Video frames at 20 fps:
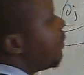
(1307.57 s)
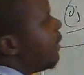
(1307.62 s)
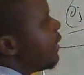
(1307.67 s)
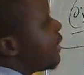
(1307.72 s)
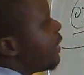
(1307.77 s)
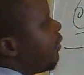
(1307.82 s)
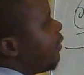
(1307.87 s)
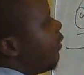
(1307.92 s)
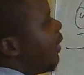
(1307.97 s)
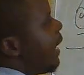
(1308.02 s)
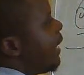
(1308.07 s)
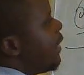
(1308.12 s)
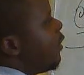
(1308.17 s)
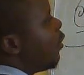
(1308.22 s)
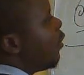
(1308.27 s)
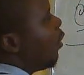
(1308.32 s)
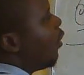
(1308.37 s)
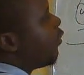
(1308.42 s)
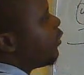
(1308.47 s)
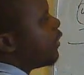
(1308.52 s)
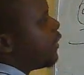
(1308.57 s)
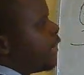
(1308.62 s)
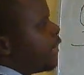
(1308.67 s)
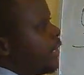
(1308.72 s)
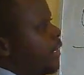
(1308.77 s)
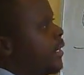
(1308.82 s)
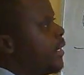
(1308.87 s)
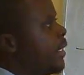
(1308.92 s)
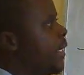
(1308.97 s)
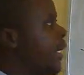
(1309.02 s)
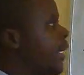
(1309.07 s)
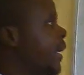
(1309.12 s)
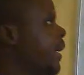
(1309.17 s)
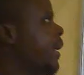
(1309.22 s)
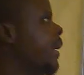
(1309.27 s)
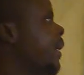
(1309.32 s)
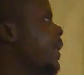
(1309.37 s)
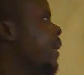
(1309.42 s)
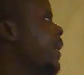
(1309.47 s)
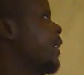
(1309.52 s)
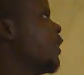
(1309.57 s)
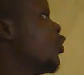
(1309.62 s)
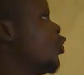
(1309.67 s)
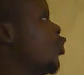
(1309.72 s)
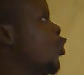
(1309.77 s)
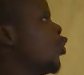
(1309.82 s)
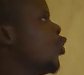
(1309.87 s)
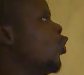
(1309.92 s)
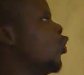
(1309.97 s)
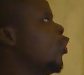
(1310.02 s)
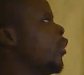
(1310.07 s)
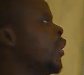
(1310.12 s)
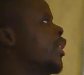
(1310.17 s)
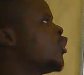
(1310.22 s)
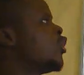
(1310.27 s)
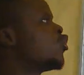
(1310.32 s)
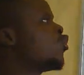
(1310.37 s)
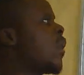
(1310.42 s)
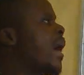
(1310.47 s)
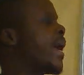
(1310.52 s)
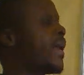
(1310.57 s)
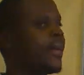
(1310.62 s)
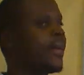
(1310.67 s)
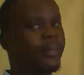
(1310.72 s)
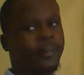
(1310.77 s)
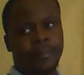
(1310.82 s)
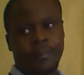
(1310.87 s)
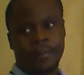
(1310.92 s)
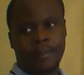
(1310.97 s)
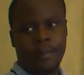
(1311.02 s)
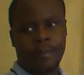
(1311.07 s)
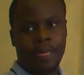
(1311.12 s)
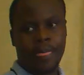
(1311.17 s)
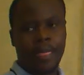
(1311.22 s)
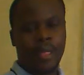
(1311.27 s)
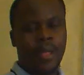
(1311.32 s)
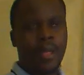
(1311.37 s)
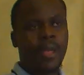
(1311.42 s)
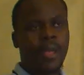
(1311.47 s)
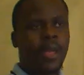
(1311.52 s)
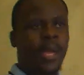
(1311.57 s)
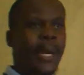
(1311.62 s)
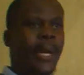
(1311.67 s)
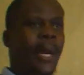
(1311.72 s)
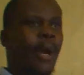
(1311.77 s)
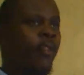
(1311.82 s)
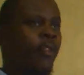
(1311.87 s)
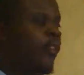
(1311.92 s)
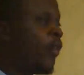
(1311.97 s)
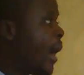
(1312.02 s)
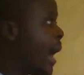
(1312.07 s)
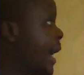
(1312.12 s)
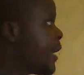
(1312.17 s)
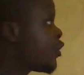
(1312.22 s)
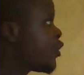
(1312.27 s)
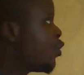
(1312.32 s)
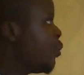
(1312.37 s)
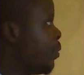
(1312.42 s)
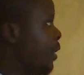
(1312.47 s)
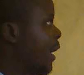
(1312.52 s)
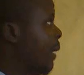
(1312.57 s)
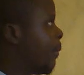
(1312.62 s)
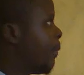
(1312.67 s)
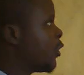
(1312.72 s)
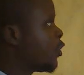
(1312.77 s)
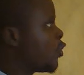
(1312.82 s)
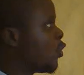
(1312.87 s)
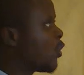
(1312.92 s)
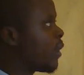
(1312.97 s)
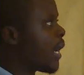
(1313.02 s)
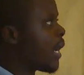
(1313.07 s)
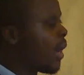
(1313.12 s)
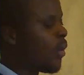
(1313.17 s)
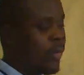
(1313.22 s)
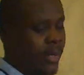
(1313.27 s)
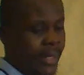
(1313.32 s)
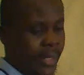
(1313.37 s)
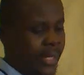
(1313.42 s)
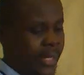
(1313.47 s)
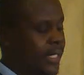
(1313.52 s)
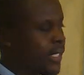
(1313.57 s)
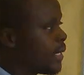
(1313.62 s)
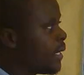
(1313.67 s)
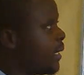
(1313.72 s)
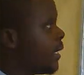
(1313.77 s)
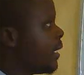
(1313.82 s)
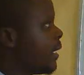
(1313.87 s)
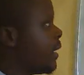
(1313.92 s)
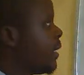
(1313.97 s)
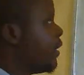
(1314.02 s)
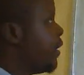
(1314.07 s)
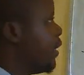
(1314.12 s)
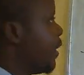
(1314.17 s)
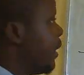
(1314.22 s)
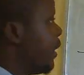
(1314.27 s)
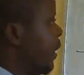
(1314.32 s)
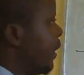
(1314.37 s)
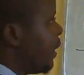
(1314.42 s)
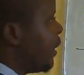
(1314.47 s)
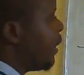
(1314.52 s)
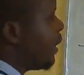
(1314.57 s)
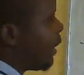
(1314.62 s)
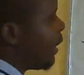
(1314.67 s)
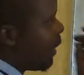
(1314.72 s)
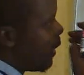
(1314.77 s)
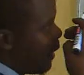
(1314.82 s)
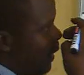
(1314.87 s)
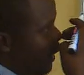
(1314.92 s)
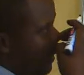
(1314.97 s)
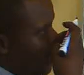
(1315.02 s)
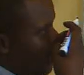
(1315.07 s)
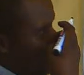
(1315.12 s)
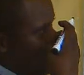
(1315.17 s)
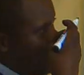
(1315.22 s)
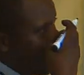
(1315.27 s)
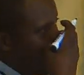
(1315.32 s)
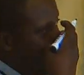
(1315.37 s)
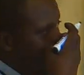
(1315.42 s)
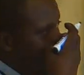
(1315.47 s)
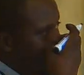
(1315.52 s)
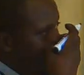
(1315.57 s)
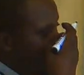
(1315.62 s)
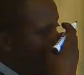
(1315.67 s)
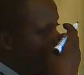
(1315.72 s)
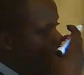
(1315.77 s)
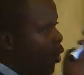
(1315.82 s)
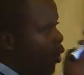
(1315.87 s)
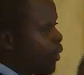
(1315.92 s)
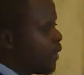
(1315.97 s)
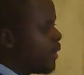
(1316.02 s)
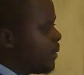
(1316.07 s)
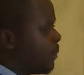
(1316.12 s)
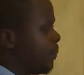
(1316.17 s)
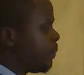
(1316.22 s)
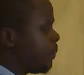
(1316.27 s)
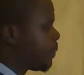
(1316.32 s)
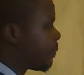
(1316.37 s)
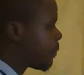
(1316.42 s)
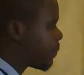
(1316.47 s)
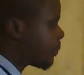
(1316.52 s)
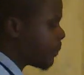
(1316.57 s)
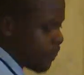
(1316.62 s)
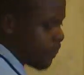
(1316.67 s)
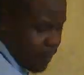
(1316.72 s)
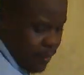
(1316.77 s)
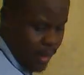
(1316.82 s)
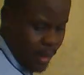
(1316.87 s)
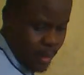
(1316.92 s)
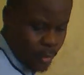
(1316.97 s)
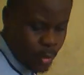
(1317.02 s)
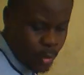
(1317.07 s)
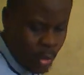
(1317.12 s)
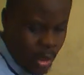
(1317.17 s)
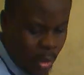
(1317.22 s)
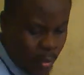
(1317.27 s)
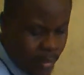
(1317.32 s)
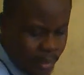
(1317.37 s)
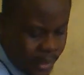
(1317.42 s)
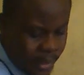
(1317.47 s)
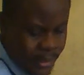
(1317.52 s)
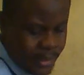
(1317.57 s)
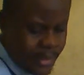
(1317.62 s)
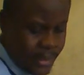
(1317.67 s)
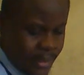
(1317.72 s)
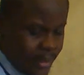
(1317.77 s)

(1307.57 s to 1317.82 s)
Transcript: means the value of t is 2 is to 1. Now for us to be able to calculate the, what is it called? To calculate